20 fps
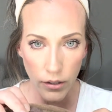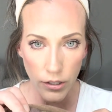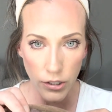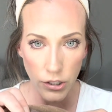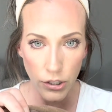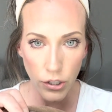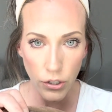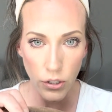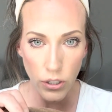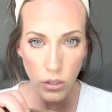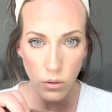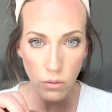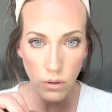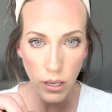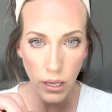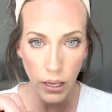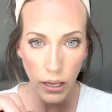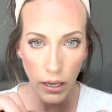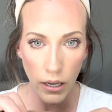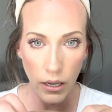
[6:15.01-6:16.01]
so you
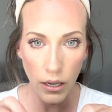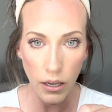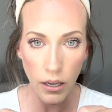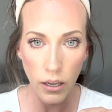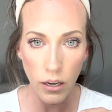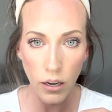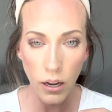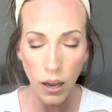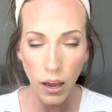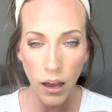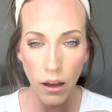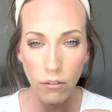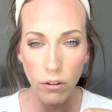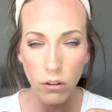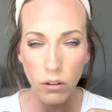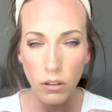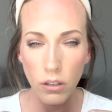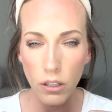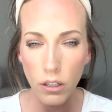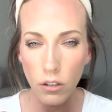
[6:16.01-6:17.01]
can have a
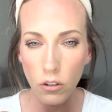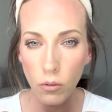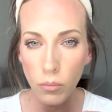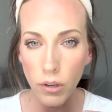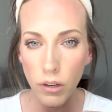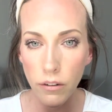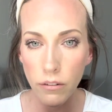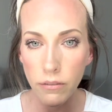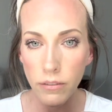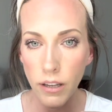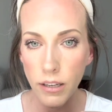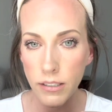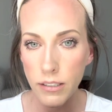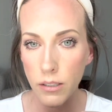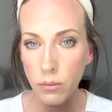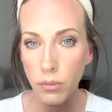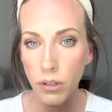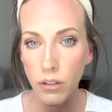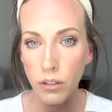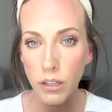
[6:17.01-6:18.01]
little bit of
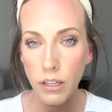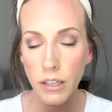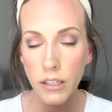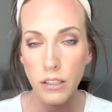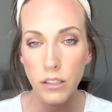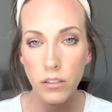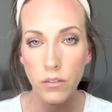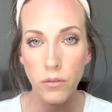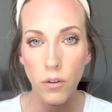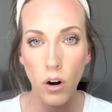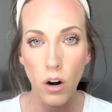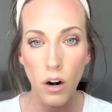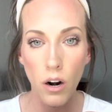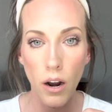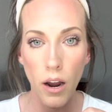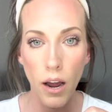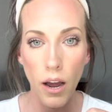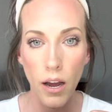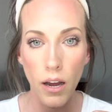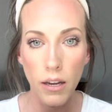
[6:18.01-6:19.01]
flexibility as far
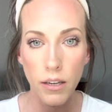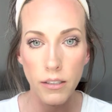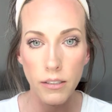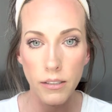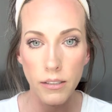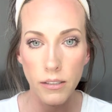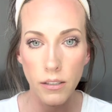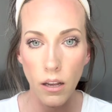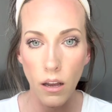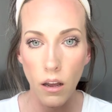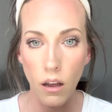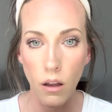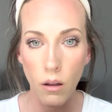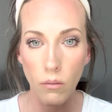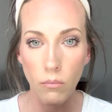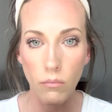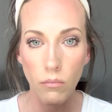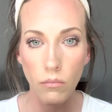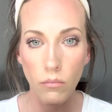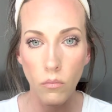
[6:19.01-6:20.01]
as
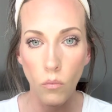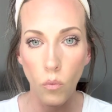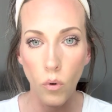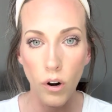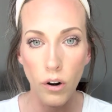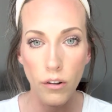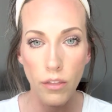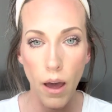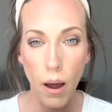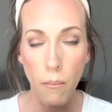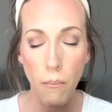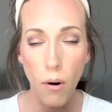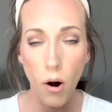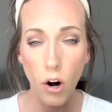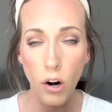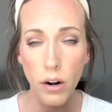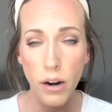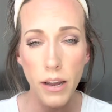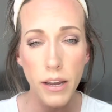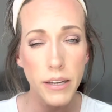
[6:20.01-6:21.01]
where that
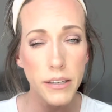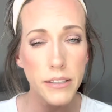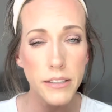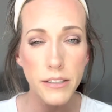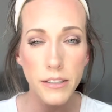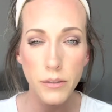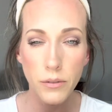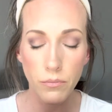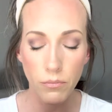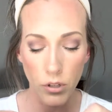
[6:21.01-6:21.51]
part is.